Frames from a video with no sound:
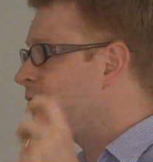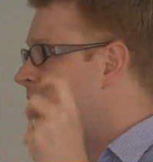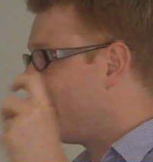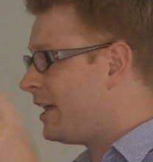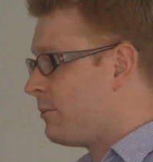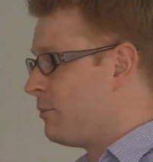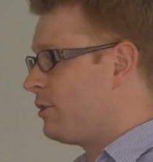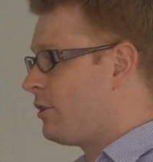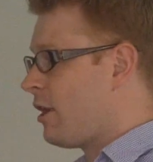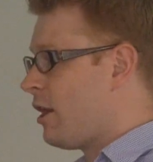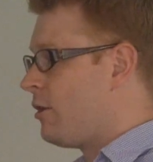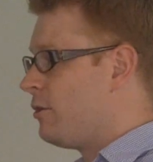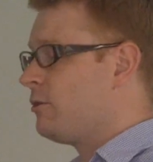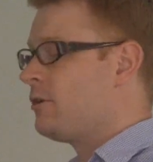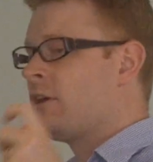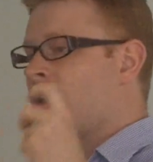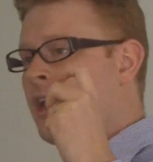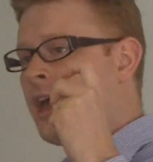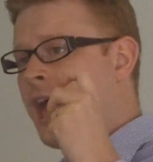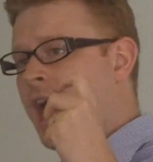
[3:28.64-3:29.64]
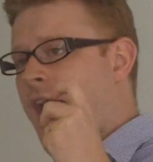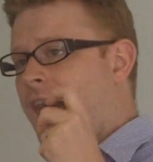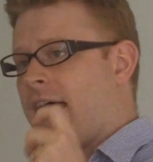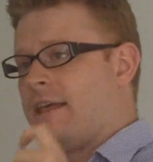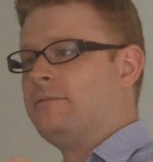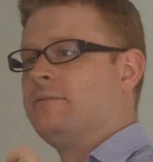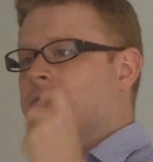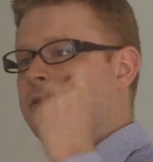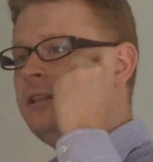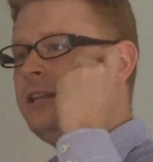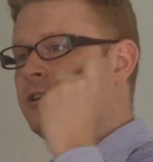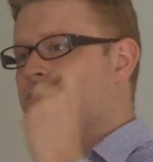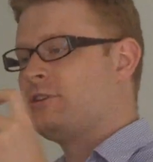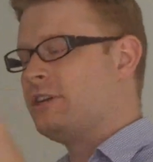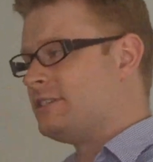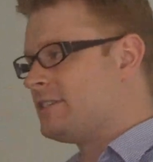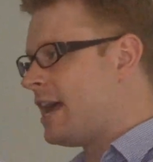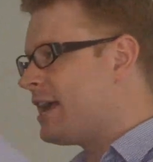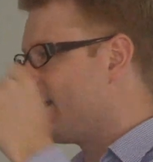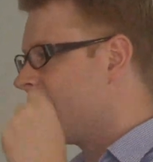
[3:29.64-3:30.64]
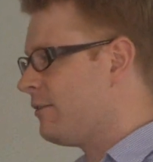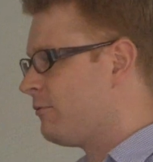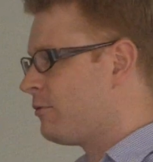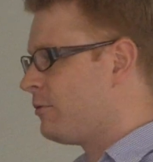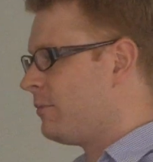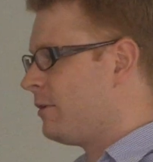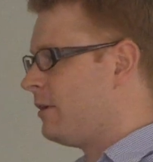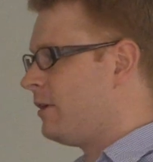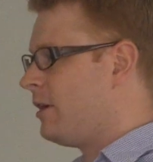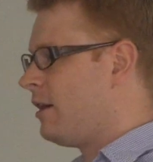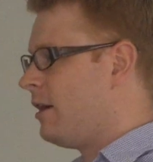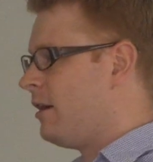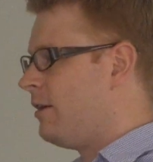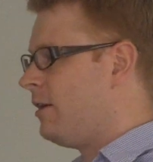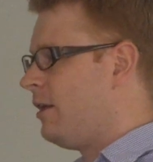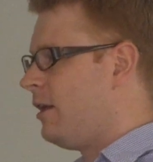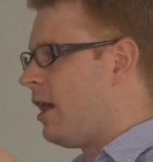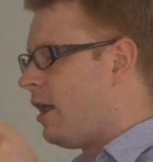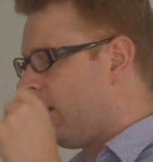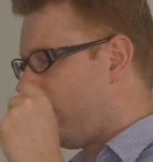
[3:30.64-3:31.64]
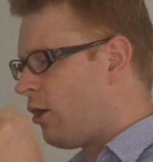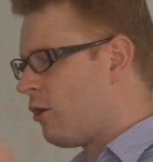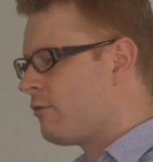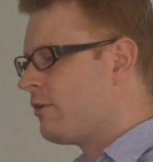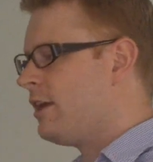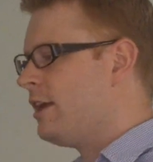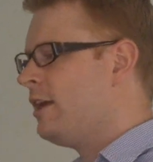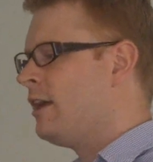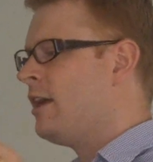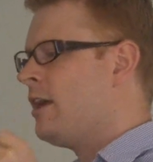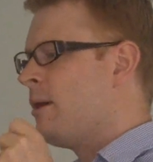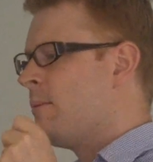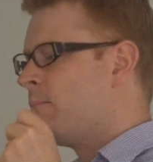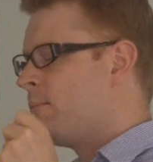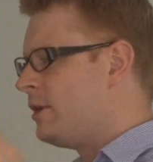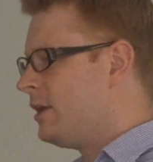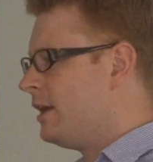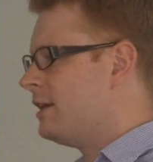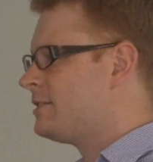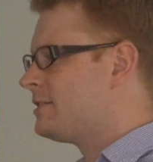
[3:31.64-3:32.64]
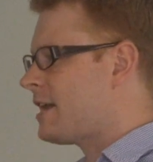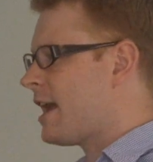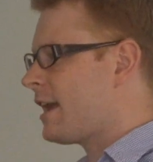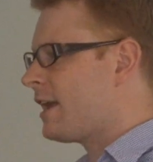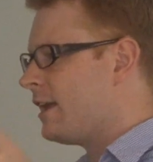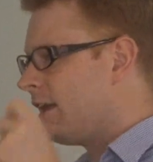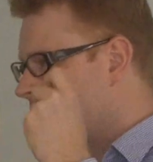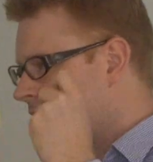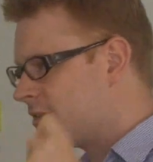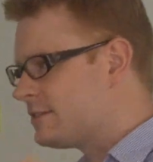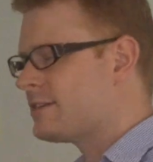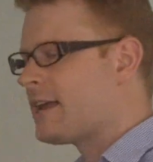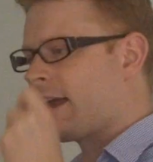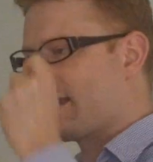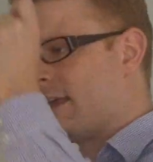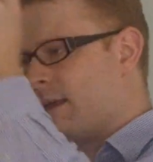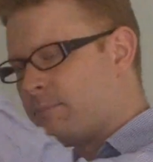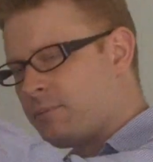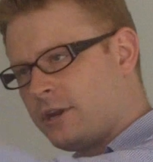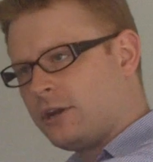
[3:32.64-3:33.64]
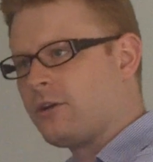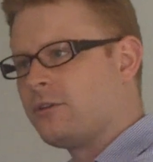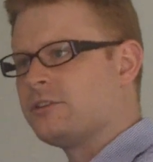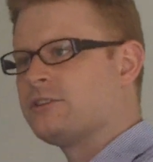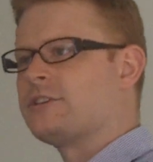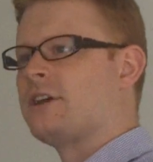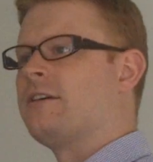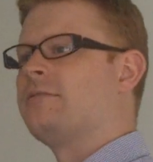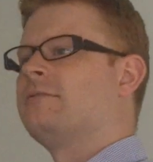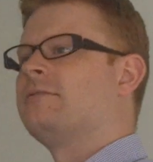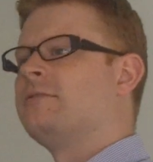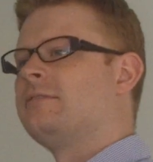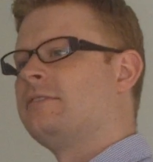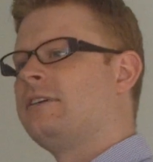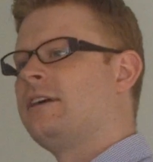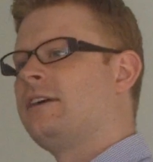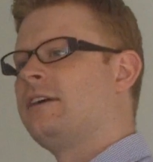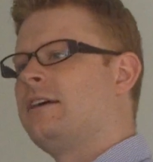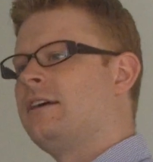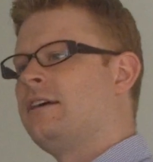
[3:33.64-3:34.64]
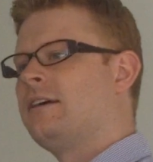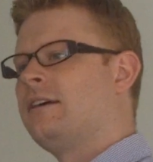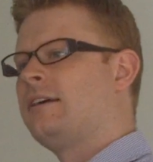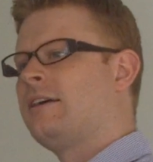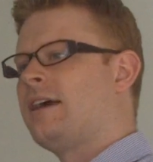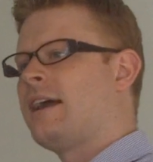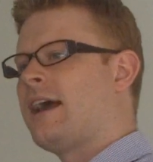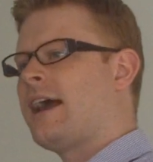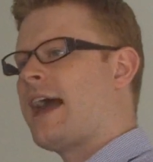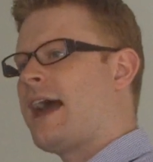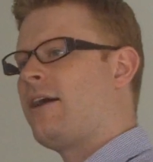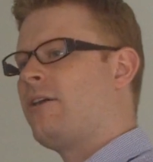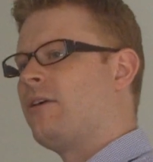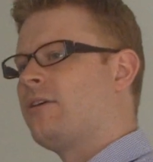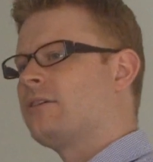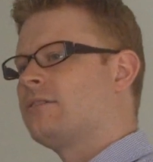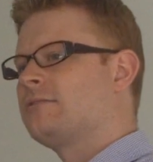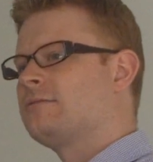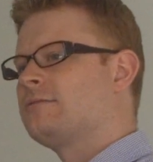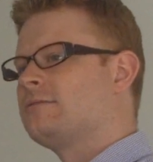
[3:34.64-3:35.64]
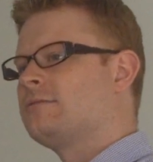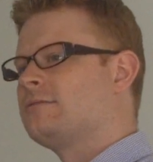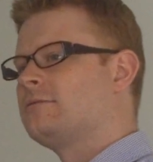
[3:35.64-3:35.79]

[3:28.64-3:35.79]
filling it with Coke, and literally taking it from a lorry, stacking it, putting it on the shelf. How long?